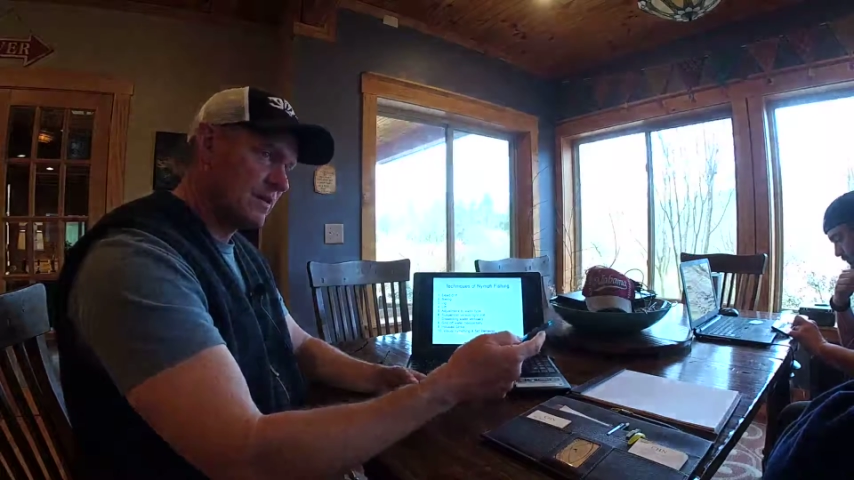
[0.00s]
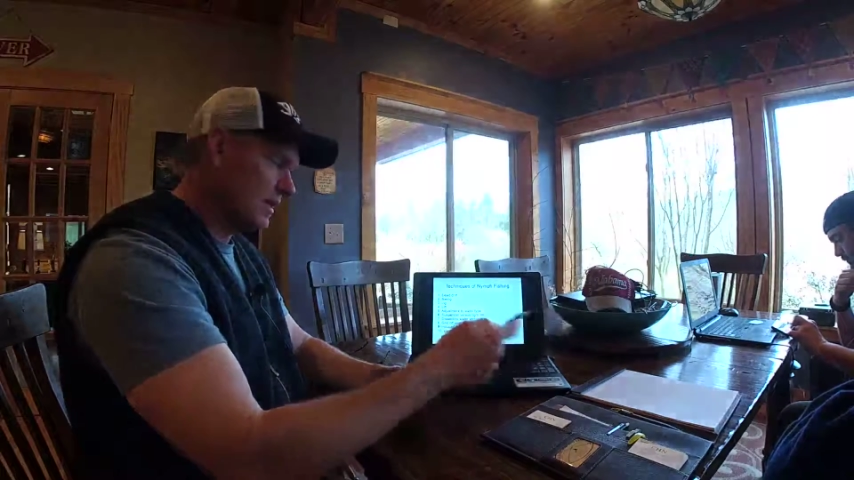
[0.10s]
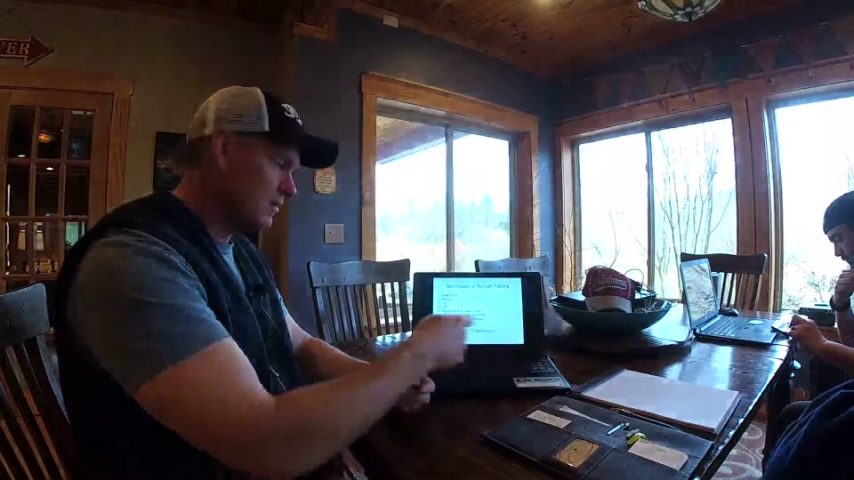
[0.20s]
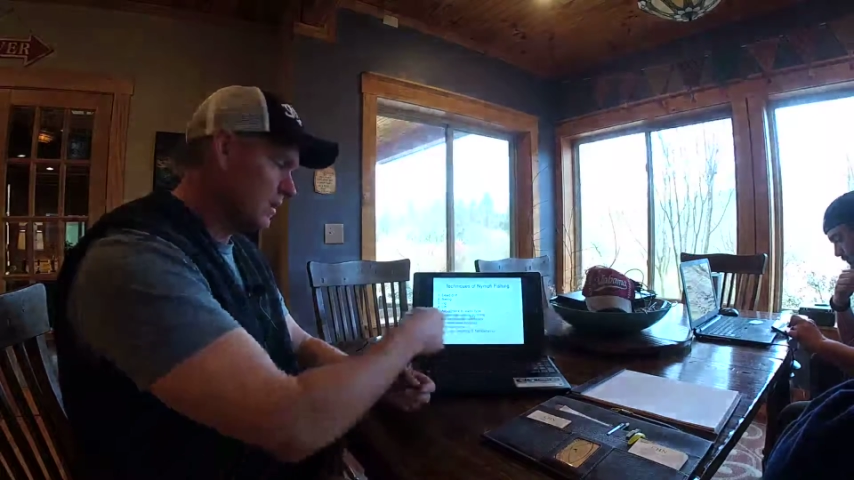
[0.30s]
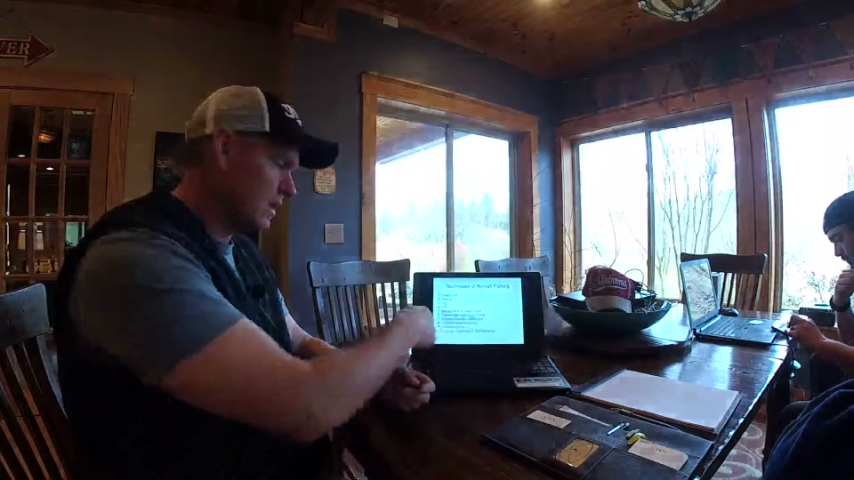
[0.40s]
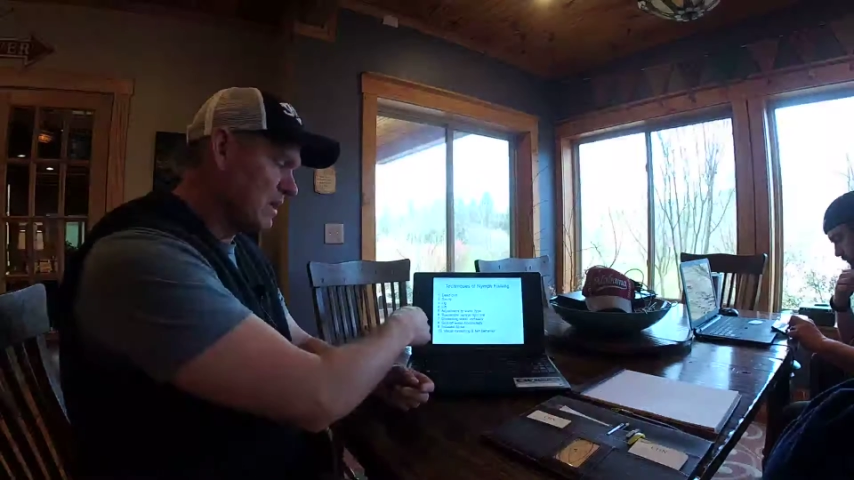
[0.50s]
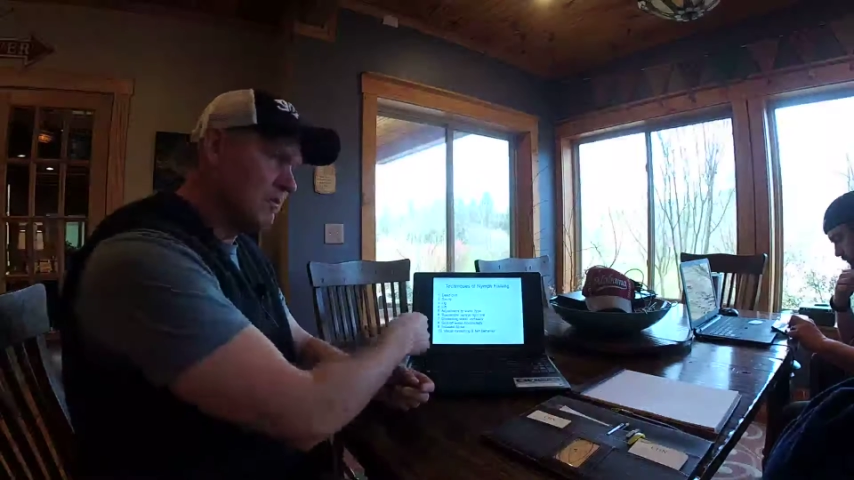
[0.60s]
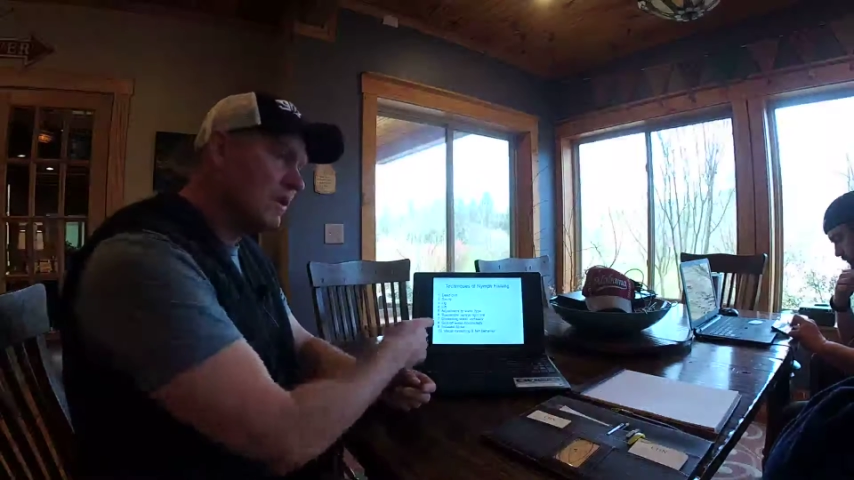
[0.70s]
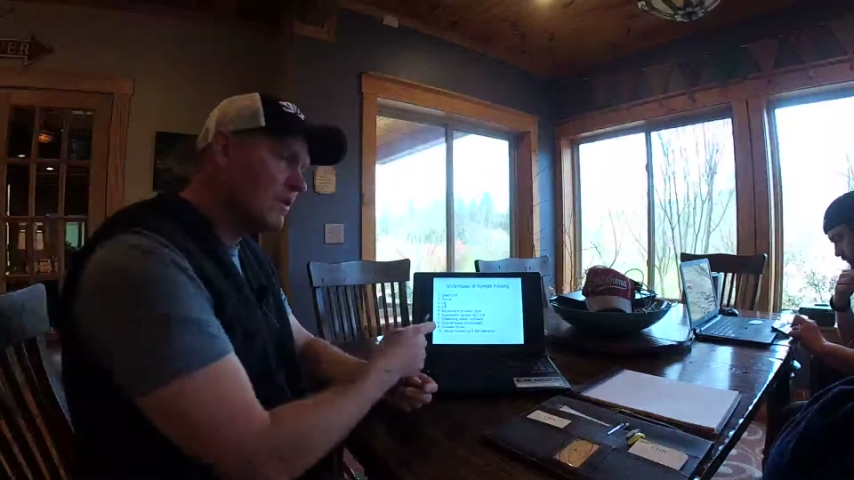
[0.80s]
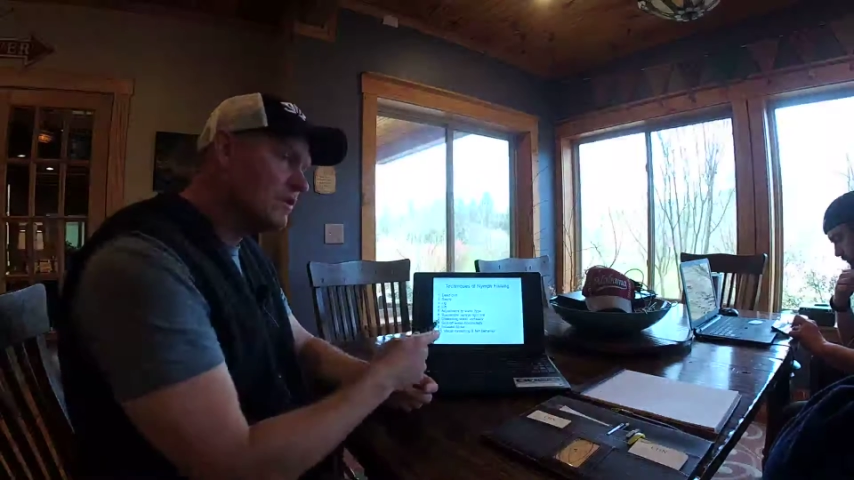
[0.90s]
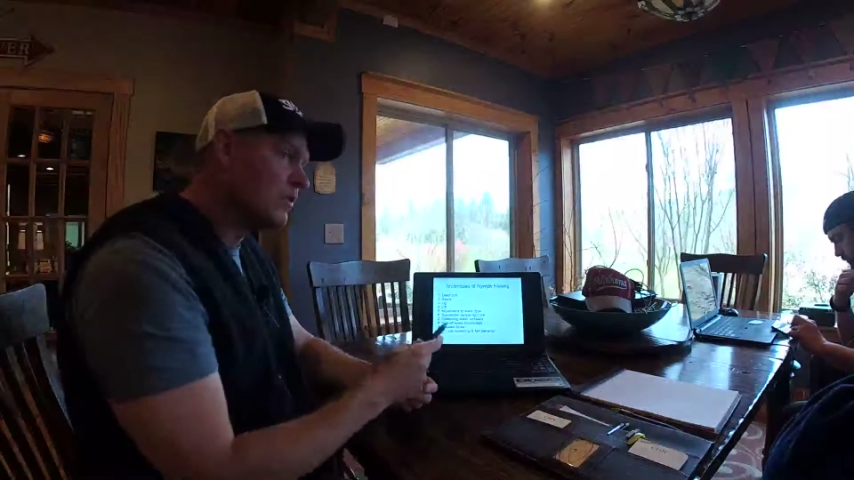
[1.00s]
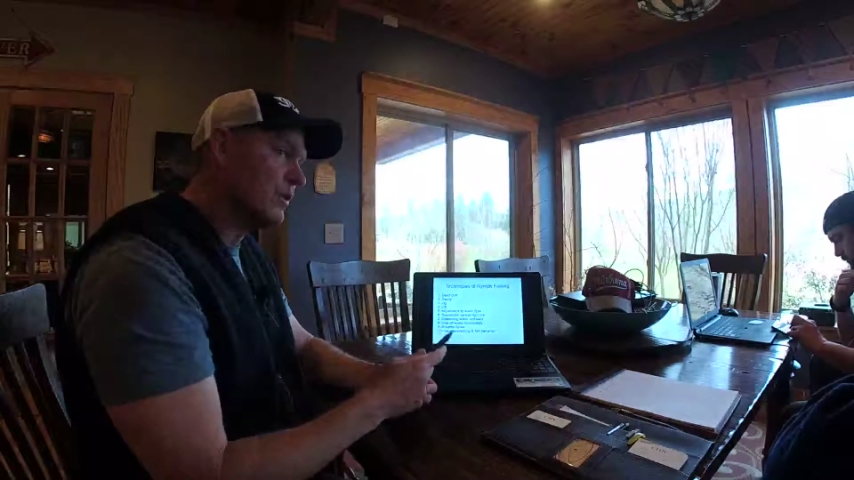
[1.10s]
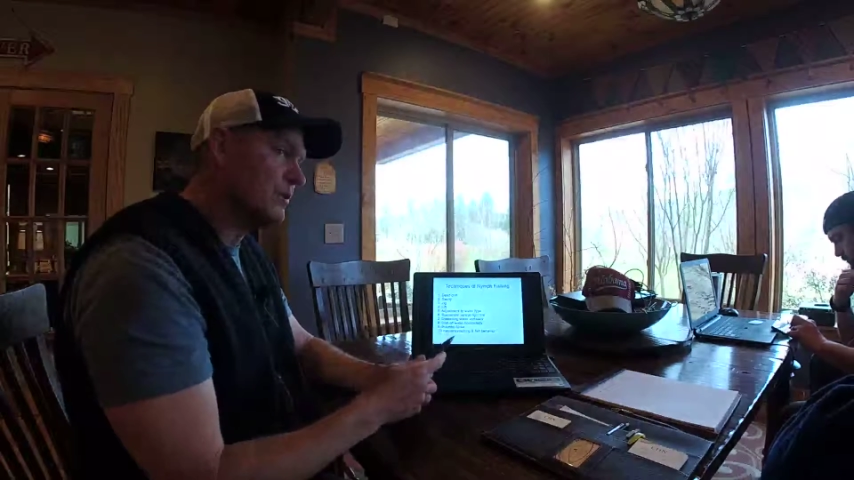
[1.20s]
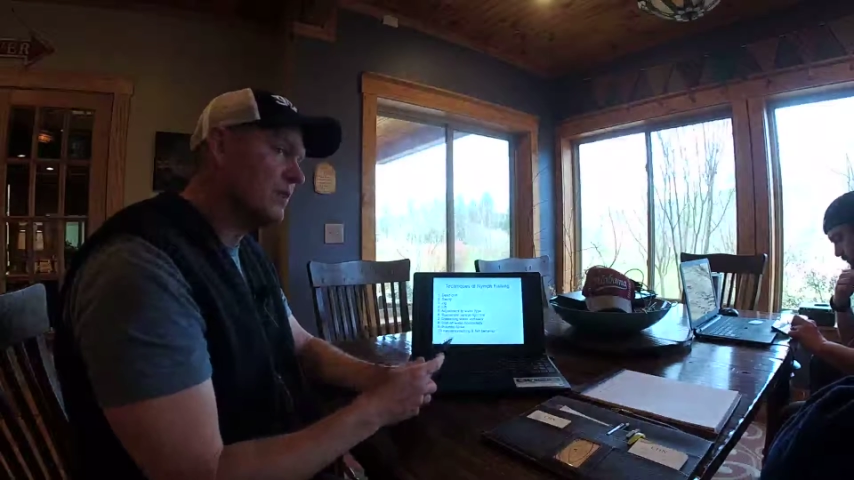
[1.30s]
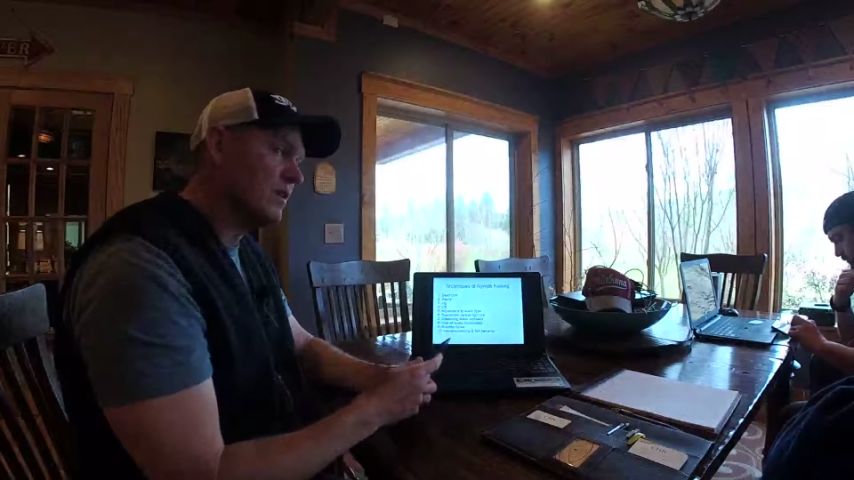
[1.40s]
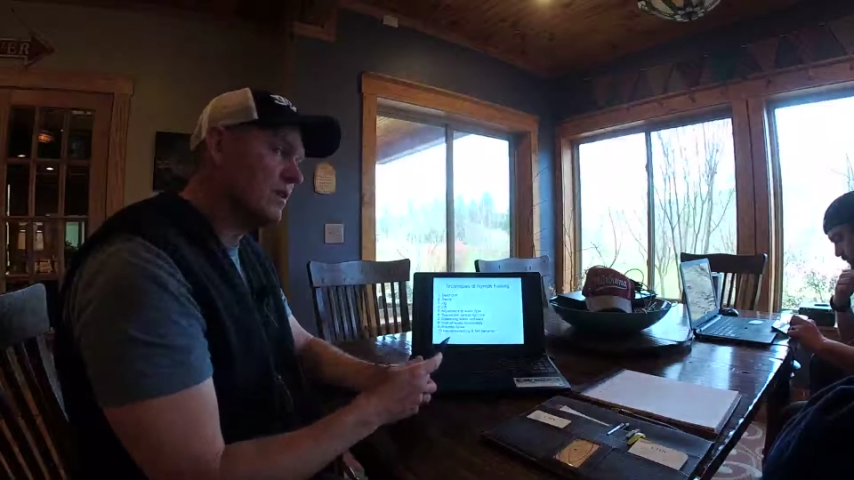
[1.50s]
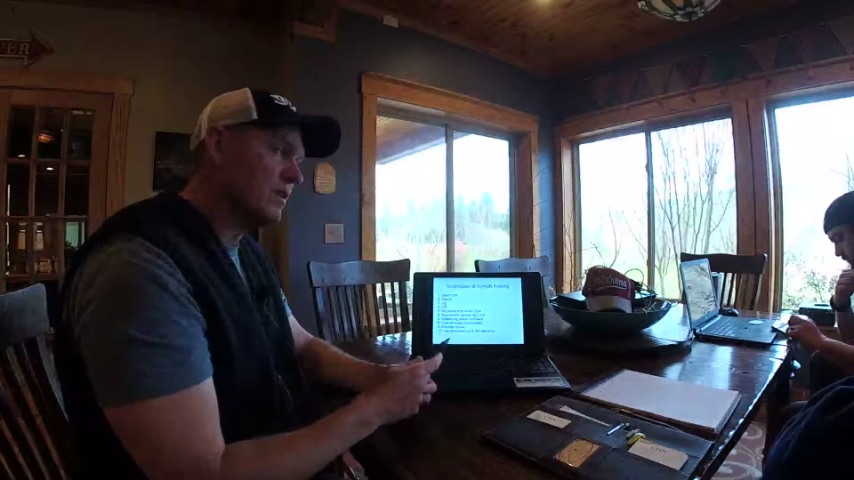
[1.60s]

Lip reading: That's what I mean by visual nymphing.